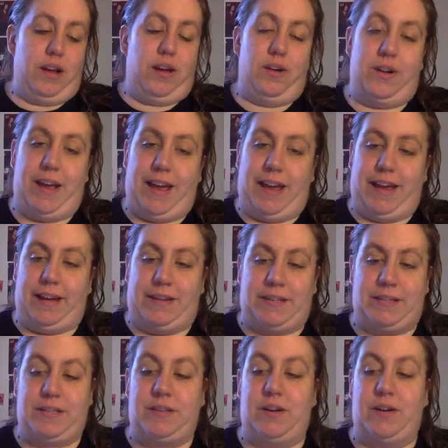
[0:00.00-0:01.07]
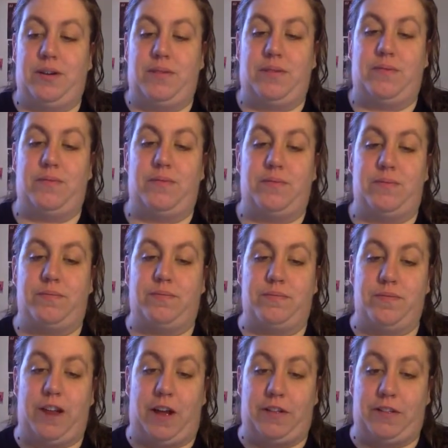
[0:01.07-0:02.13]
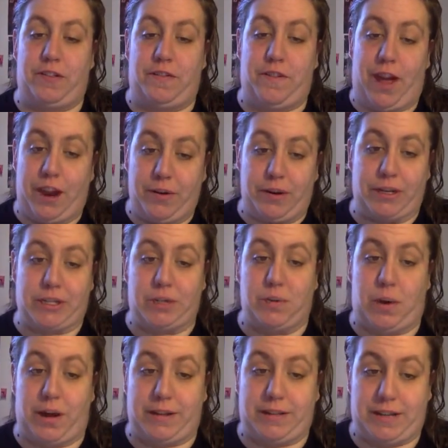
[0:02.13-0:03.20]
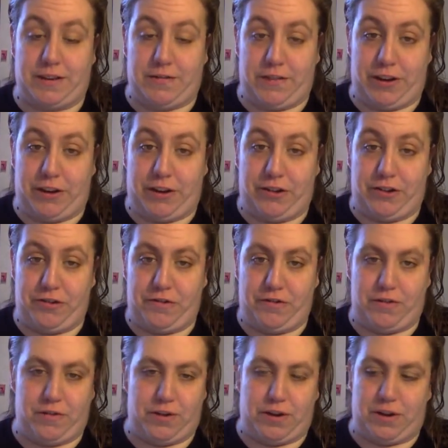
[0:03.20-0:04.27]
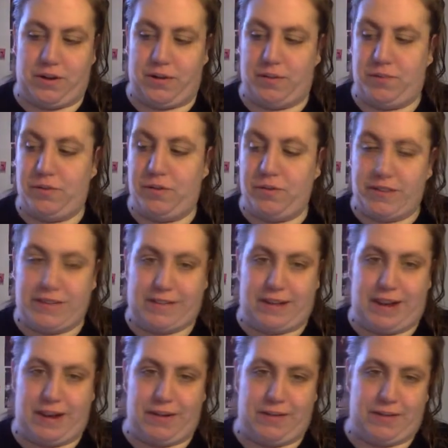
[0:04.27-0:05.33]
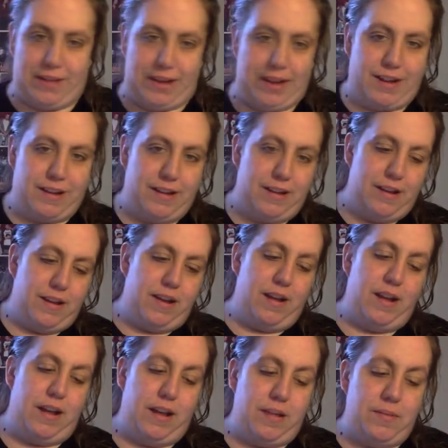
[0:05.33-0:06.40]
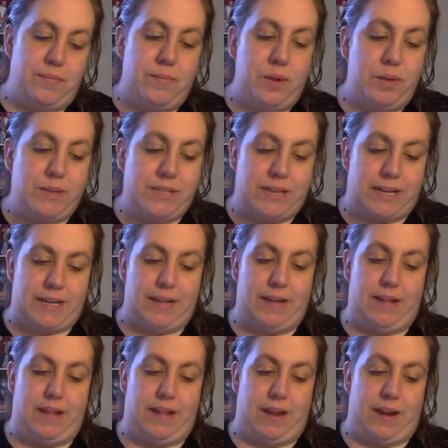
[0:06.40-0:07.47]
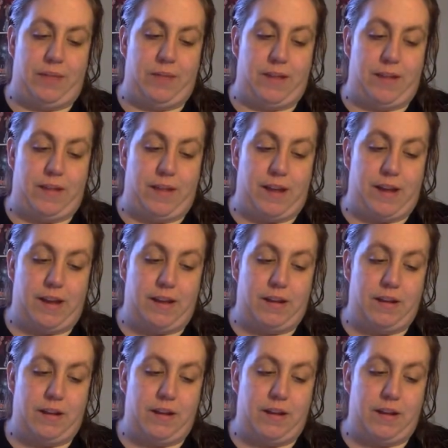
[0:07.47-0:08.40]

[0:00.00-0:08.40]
Okay, so now that the firing squads can finish for the movies that I don't like, the music that I really like.